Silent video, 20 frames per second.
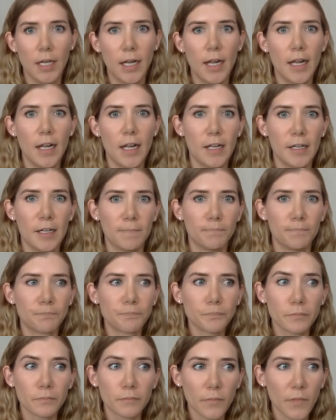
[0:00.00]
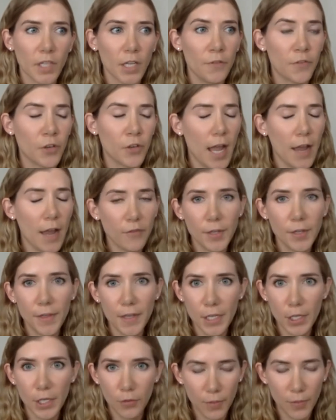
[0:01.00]
Um, for
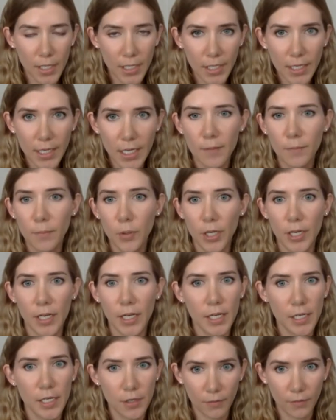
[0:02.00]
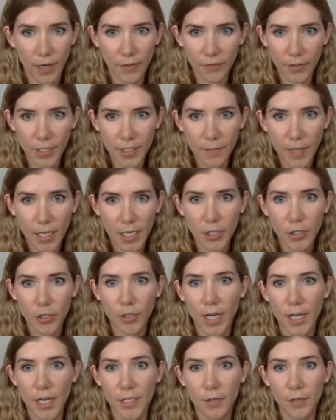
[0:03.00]
everything you read, input it in your reference
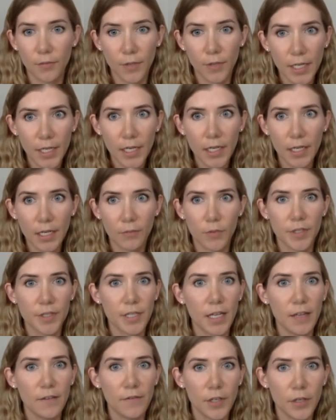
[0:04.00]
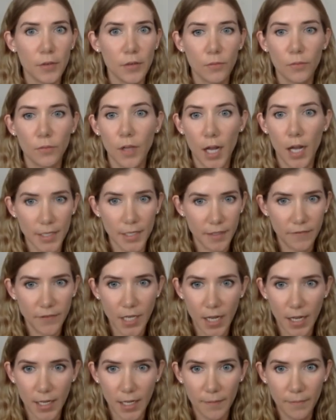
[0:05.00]
manager as you read it. It will save you lots of
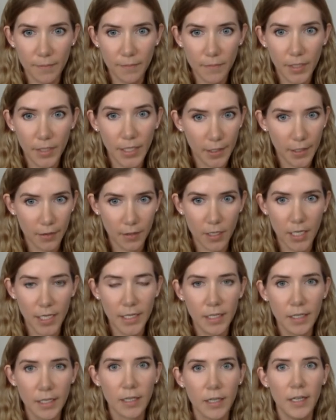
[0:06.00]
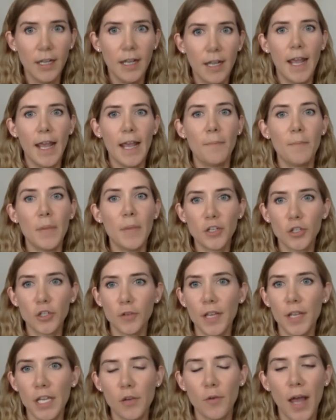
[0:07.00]
time later on. And make
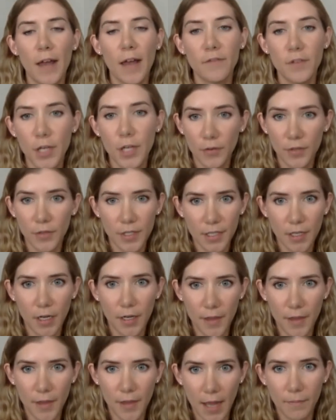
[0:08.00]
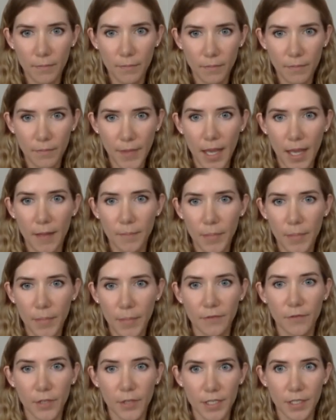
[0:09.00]
sure that you have notes on that, that
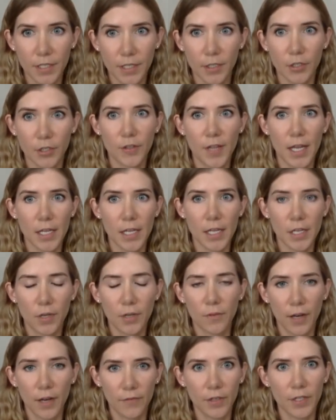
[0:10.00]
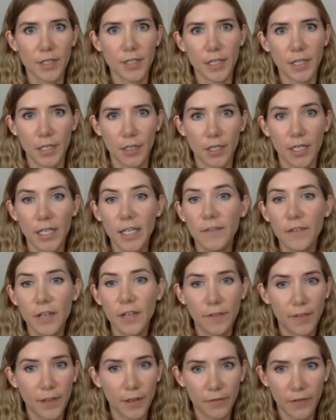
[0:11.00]
piece of research that you can reference later, even
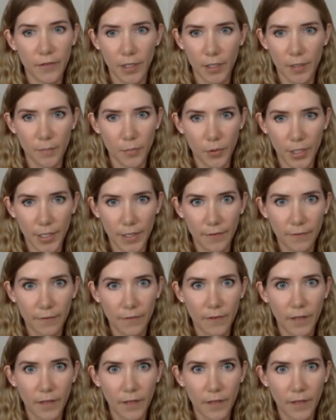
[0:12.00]
if they're very brief.